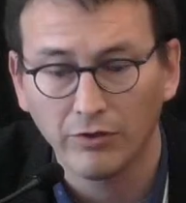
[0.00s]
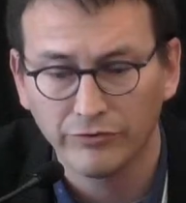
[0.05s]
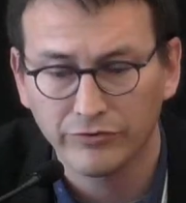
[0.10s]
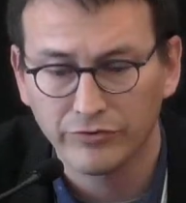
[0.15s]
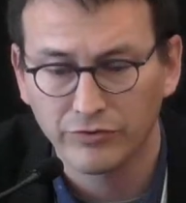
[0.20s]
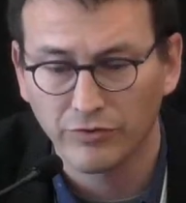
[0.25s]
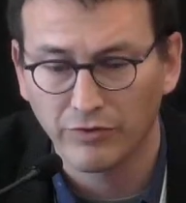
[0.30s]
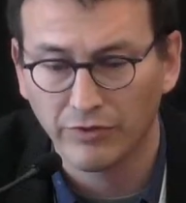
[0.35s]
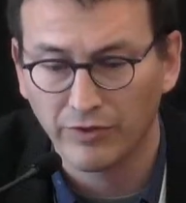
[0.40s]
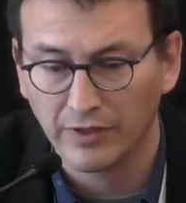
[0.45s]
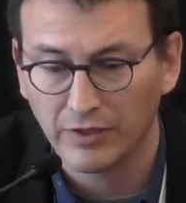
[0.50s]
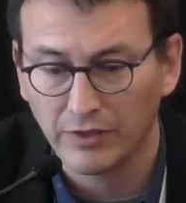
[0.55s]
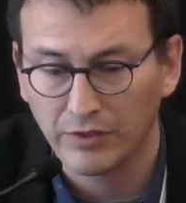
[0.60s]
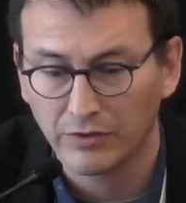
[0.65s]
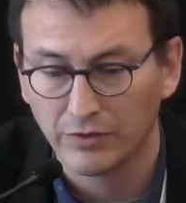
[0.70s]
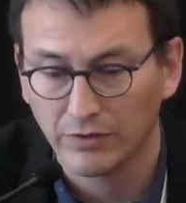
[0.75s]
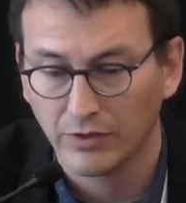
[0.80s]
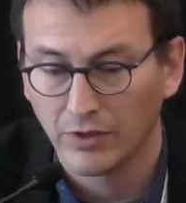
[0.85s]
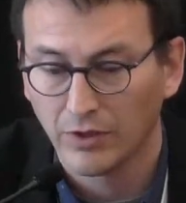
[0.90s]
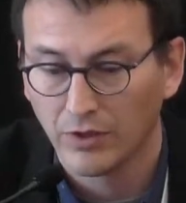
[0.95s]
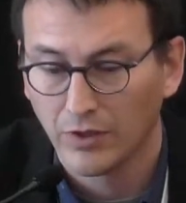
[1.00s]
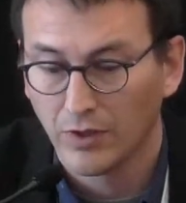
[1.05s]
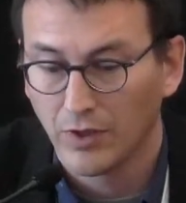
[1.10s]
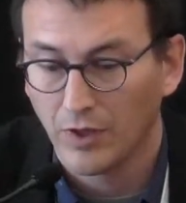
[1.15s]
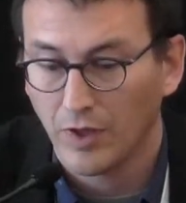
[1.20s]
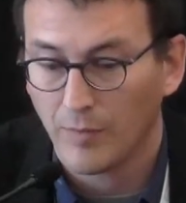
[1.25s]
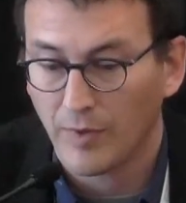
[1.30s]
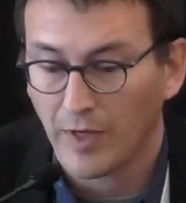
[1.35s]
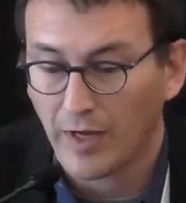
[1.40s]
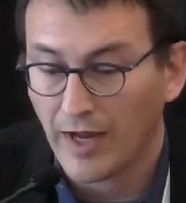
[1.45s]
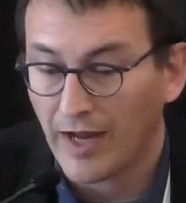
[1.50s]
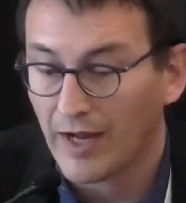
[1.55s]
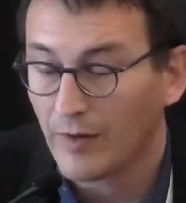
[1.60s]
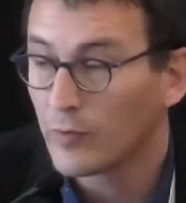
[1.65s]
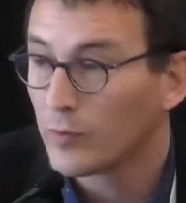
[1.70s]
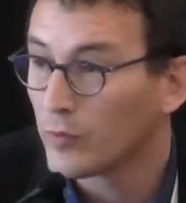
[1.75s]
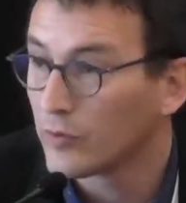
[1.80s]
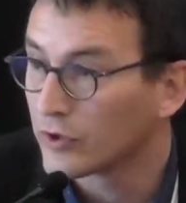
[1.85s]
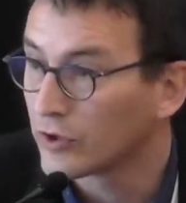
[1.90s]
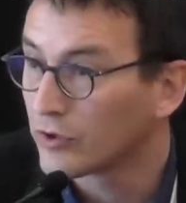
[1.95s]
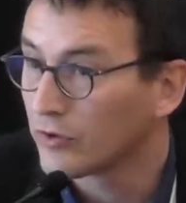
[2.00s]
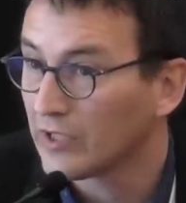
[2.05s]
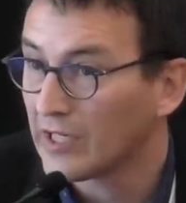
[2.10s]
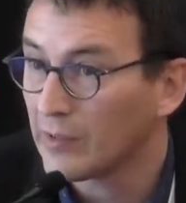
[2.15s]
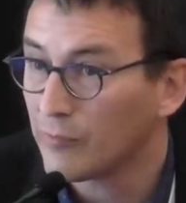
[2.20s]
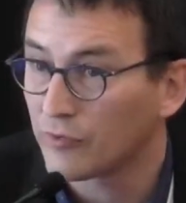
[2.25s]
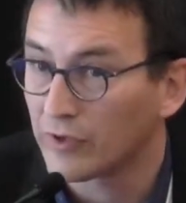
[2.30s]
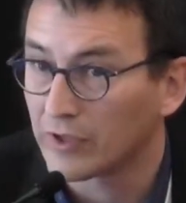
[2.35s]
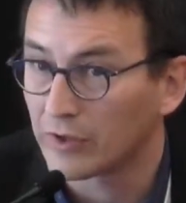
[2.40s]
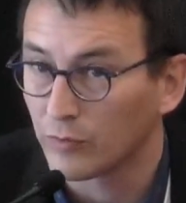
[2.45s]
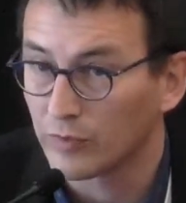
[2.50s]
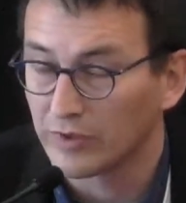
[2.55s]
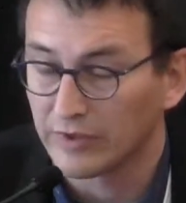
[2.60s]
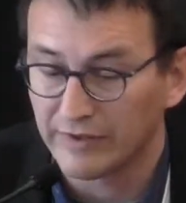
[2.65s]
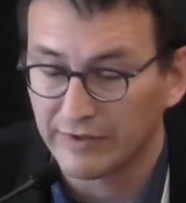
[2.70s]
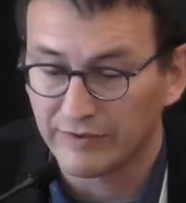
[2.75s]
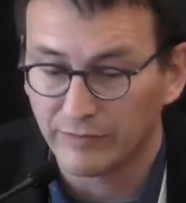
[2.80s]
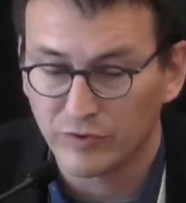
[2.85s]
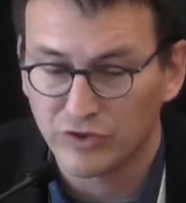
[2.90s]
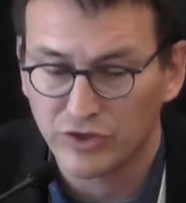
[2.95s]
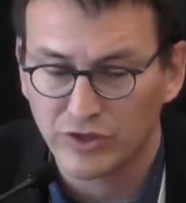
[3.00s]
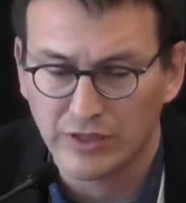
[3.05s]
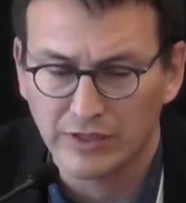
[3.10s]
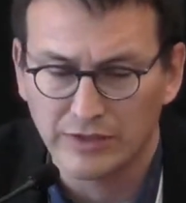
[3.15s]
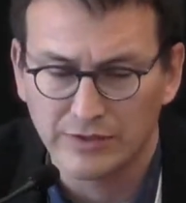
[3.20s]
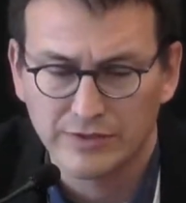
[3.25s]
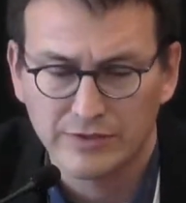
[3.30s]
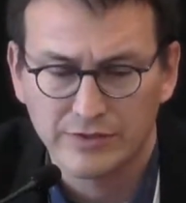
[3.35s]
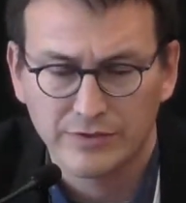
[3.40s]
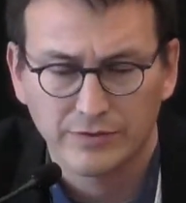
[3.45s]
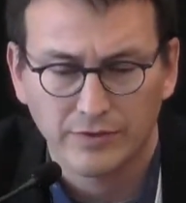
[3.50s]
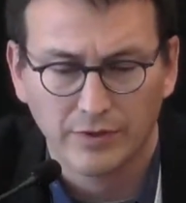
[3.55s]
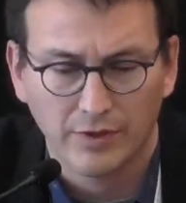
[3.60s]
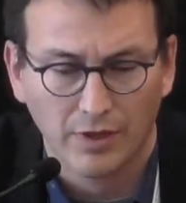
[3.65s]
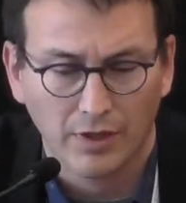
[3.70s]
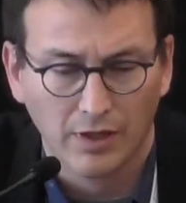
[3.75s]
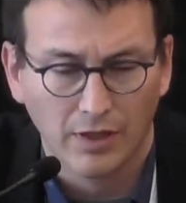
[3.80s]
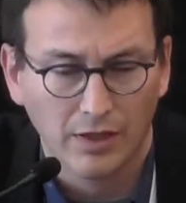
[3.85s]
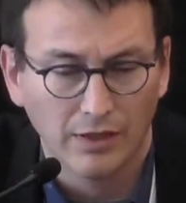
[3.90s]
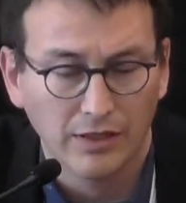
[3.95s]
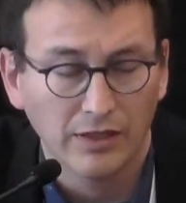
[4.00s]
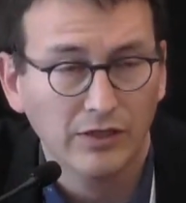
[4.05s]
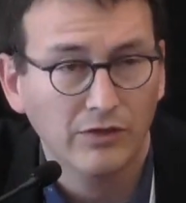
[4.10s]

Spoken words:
to think about how we want to collaborate with these machines. And it